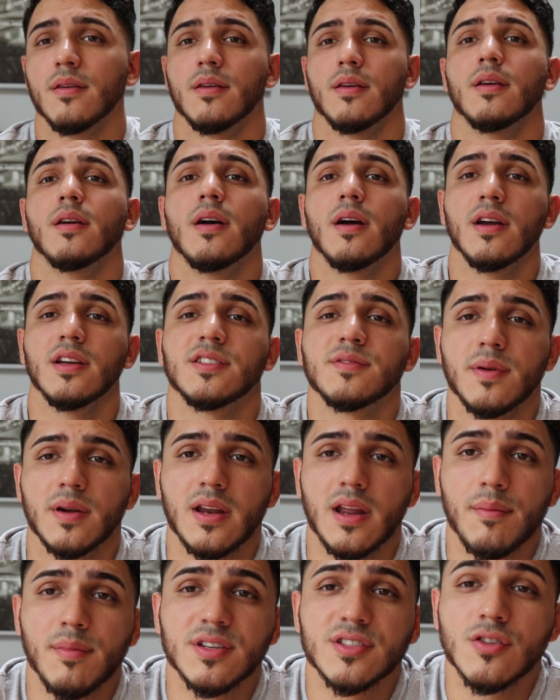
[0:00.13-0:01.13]
Hey guys, my
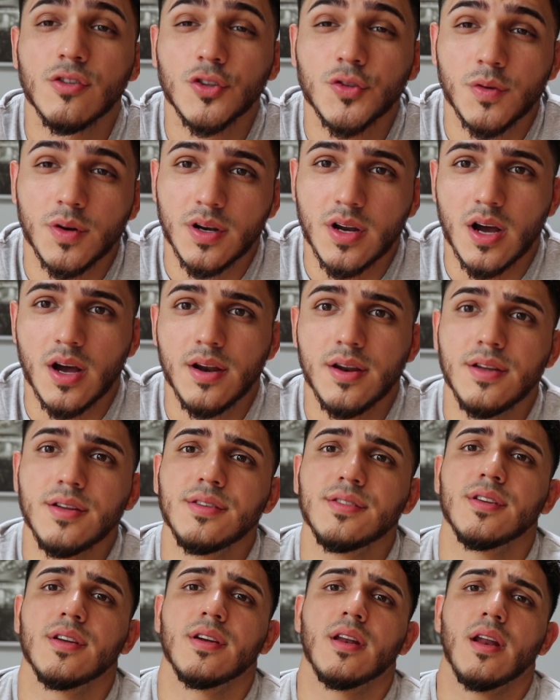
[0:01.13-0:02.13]
name is Josue
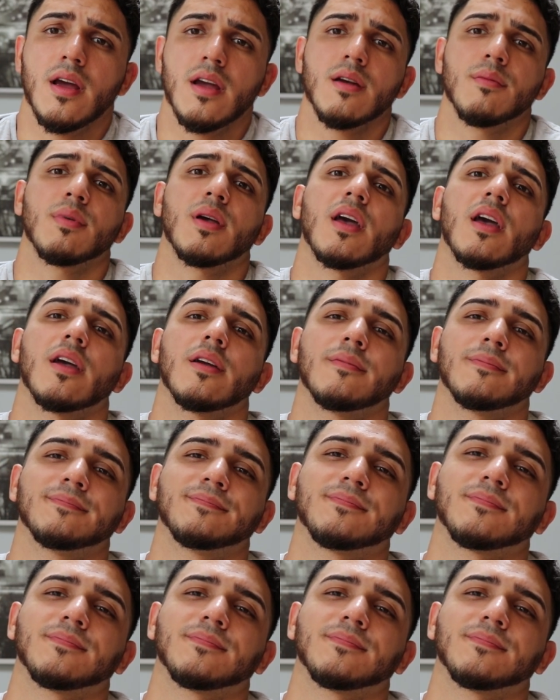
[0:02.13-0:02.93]
Donis and I am gay.